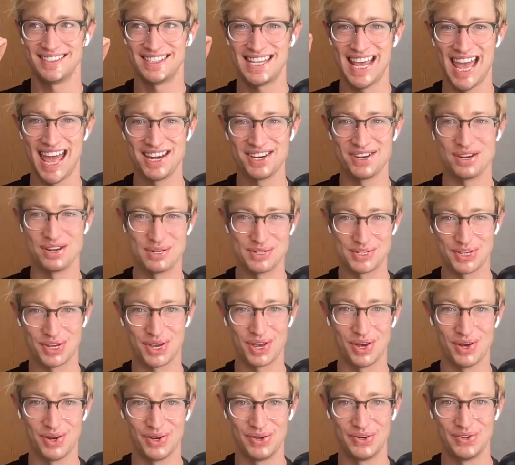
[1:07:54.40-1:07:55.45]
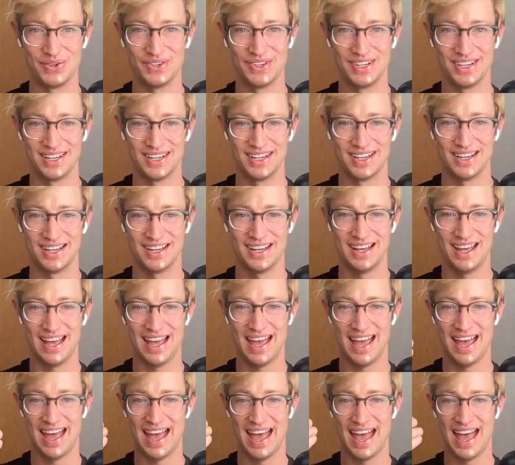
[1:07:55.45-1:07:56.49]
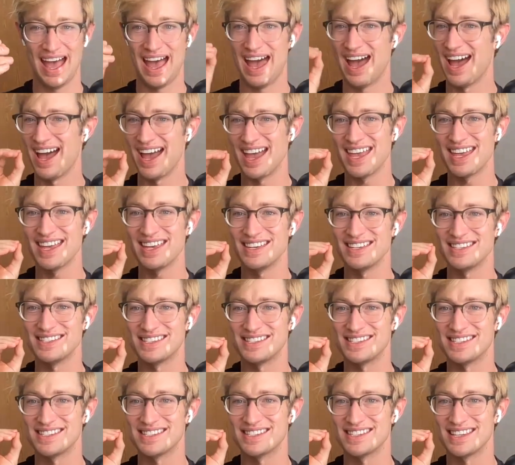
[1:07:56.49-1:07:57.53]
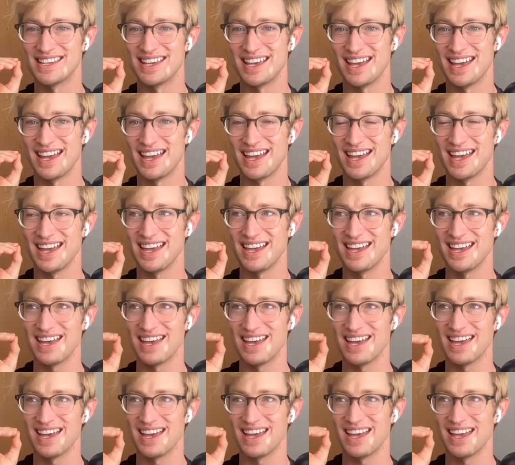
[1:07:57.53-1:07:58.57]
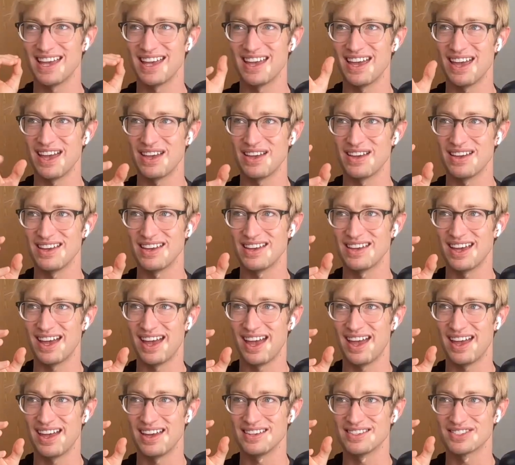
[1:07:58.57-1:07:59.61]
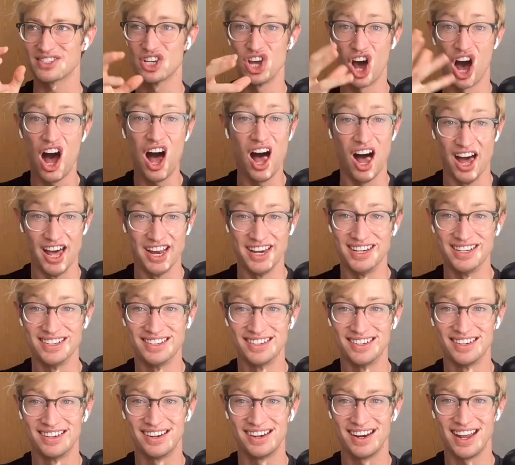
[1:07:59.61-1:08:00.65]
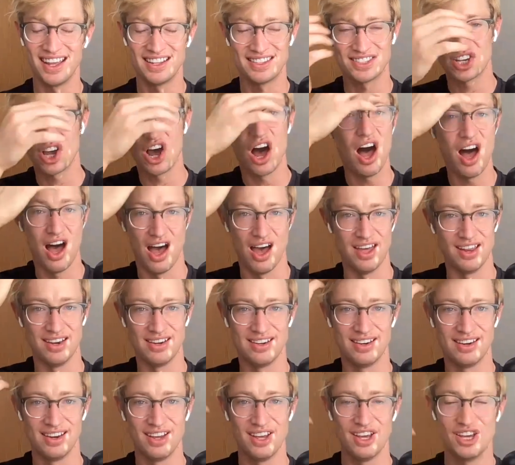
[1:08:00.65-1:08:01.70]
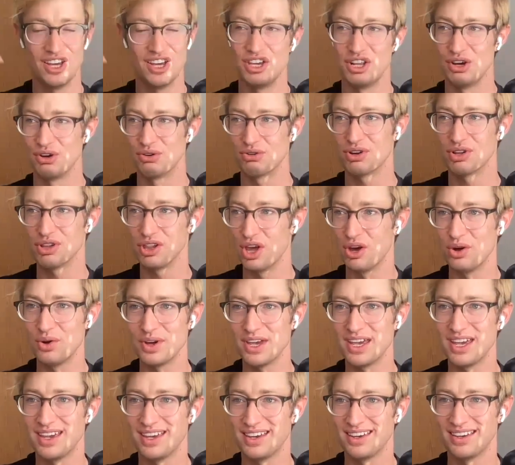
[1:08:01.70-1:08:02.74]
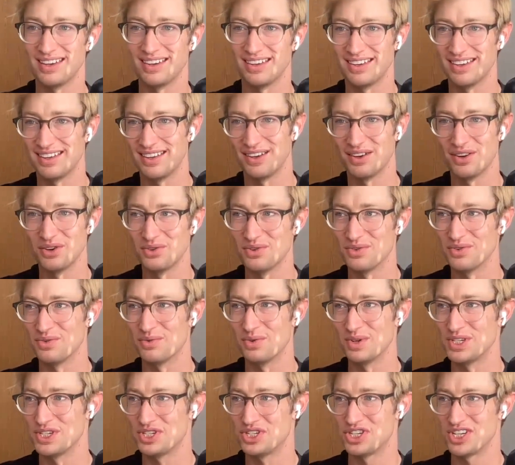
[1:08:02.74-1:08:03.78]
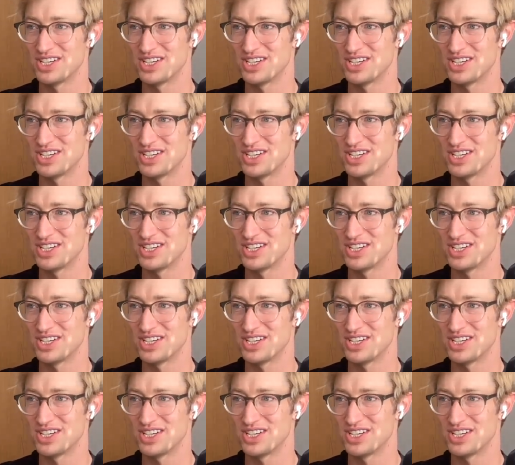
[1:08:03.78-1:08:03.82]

10 years ago mm-hmm. is it, it, it is gone. Mm-hmm. It's gone. You know, Khloe was